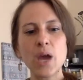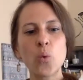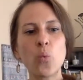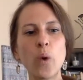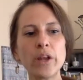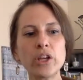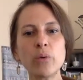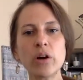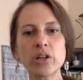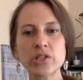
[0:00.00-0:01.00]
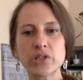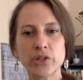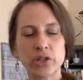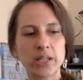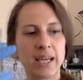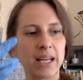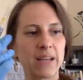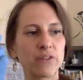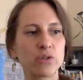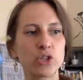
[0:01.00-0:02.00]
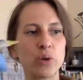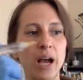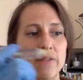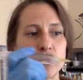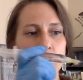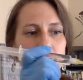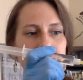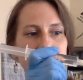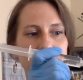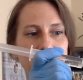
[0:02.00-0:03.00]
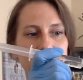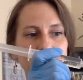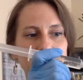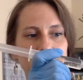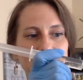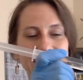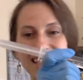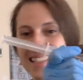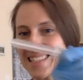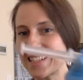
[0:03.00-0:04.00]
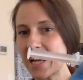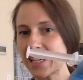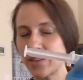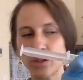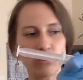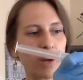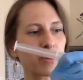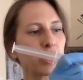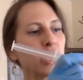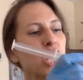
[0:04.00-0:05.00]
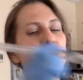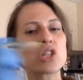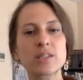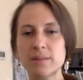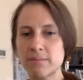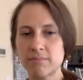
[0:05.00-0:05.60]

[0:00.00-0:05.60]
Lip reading: When you are inserting it, if you do have trouble, it feels like it gets stuck in the rubber, just